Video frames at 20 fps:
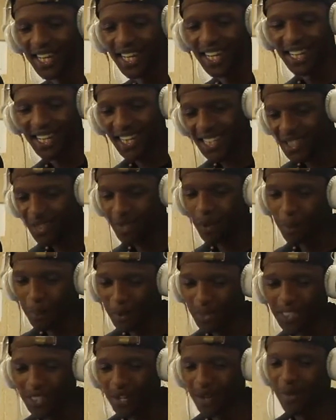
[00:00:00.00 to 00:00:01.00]
Lizzo,
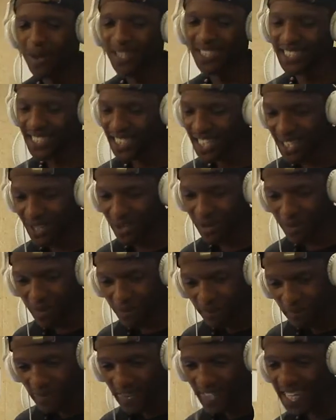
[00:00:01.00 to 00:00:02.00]
Prinslow, I see you.